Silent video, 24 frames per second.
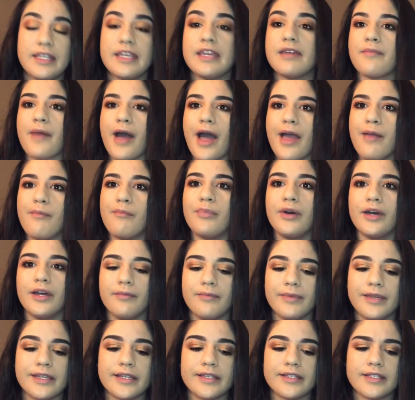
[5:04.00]
TMI,
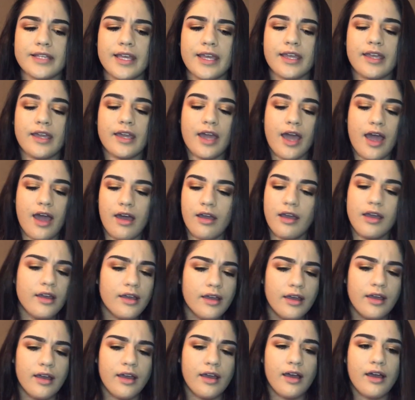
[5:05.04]
but because, like,
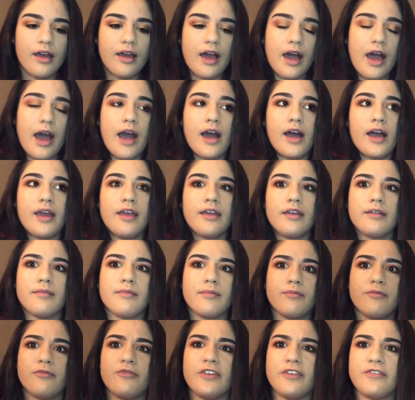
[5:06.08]
I
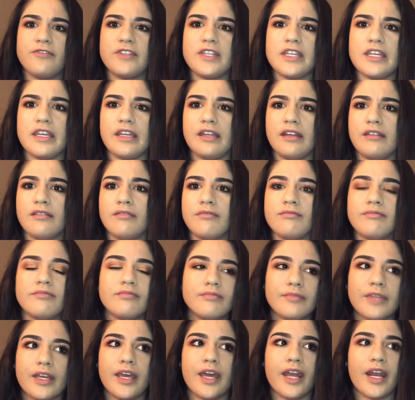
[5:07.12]
am 15,
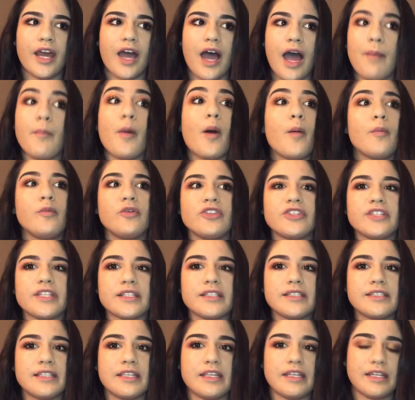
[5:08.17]
and I'm almost
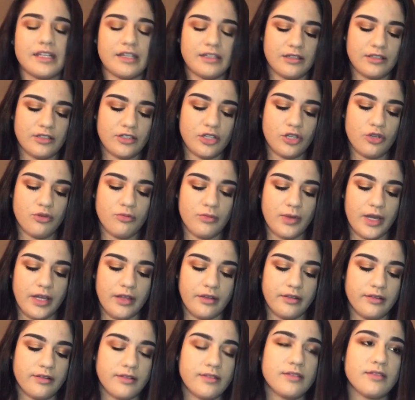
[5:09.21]
16 in 2
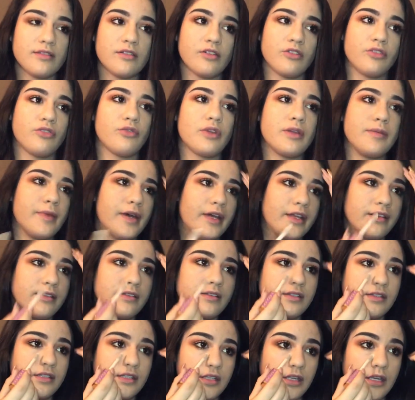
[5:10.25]
months, or 3
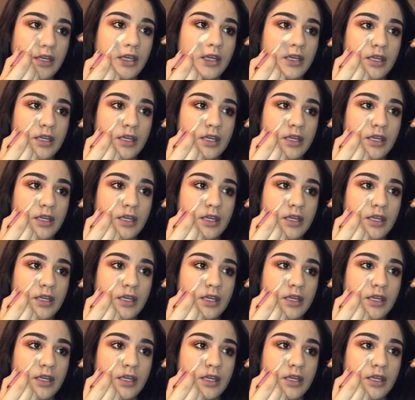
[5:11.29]
months,